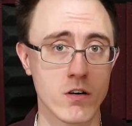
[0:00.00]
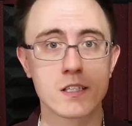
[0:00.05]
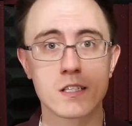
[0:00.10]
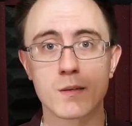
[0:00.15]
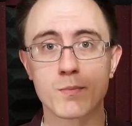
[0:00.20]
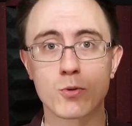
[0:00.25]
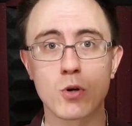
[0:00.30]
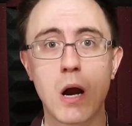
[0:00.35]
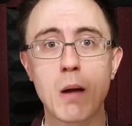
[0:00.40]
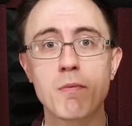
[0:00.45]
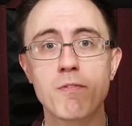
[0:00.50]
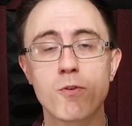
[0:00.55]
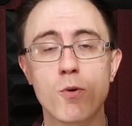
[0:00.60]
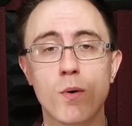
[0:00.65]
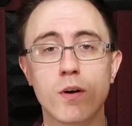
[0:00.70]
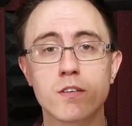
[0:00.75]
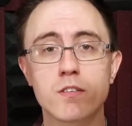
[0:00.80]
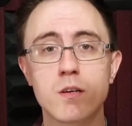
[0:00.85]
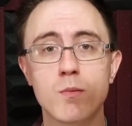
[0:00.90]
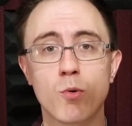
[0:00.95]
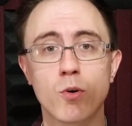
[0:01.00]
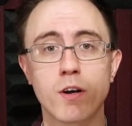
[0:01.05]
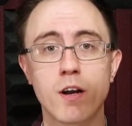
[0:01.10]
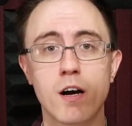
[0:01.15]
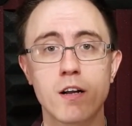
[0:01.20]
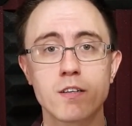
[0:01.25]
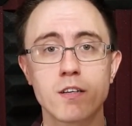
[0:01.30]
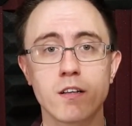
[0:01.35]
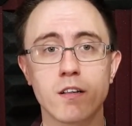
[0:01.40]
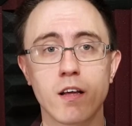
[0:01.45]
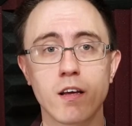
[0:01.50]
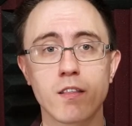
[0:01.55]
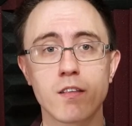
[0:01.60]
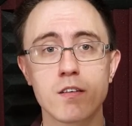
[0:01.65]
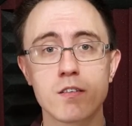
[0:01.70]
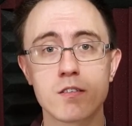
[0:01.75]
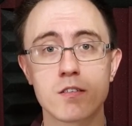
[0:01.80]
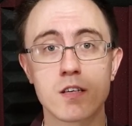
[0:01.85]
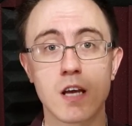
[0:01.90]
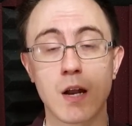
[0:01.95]
Subscribe if you want to see more content like
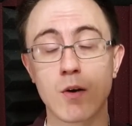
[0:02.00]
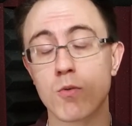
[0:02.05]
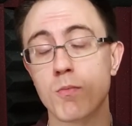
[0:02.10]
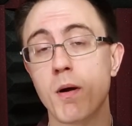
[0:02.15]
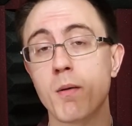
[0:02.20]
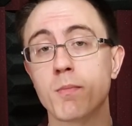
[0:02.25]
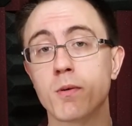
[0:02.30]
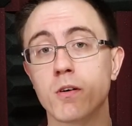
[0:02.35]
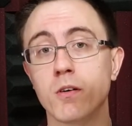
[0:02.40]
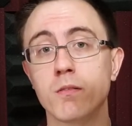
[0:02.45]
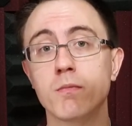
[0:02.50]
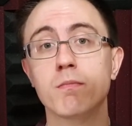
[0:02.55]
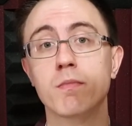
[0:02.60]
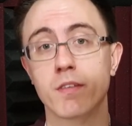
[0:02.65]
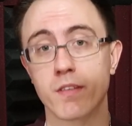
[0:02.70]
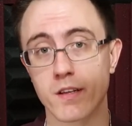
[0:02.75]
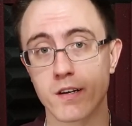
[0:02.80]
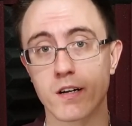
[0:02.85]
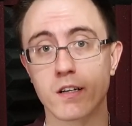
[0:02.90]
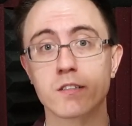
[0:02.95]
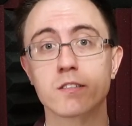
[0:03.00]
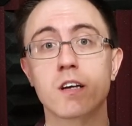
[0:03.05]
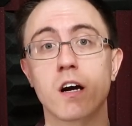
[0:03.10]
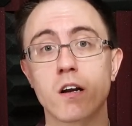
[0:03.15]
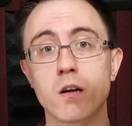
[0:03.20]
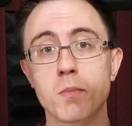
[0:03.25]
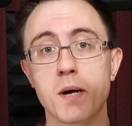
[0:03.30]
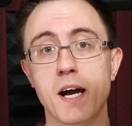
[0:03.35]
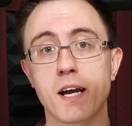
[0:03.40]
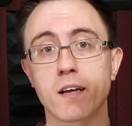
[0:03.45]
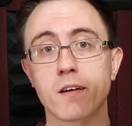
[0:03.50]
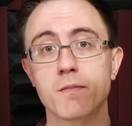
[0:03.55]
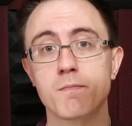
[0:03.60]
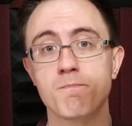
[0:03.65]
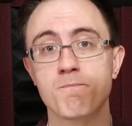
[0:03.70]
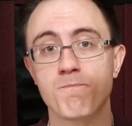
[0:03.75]
this, and remember, the Don's got your back.